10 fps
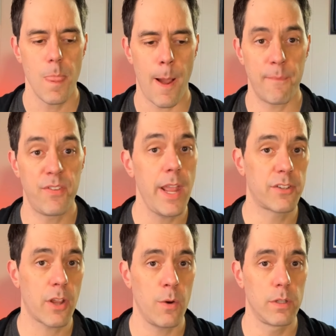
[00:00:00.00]
VS
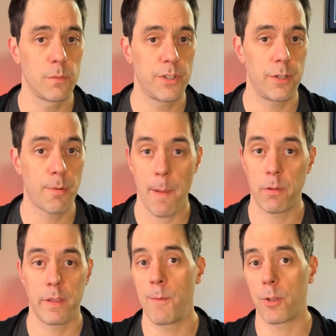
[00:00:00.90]
Code, which is
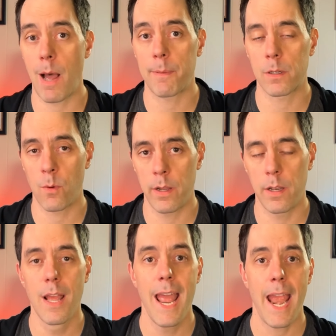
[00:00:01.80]
probably the most popular one,
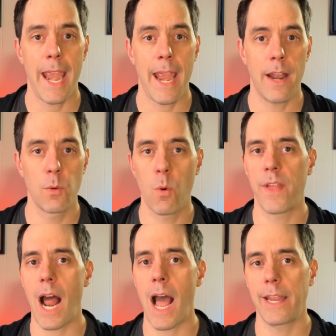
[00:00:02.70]
and the one
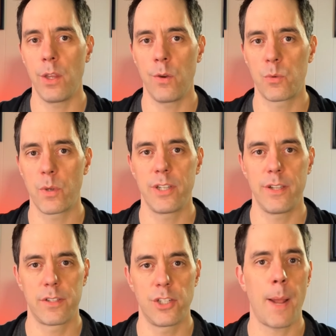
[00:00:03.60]
that I use, which
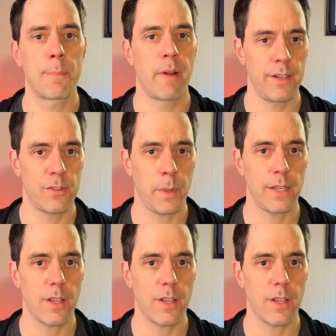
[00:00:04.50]
is the JetBrains suite.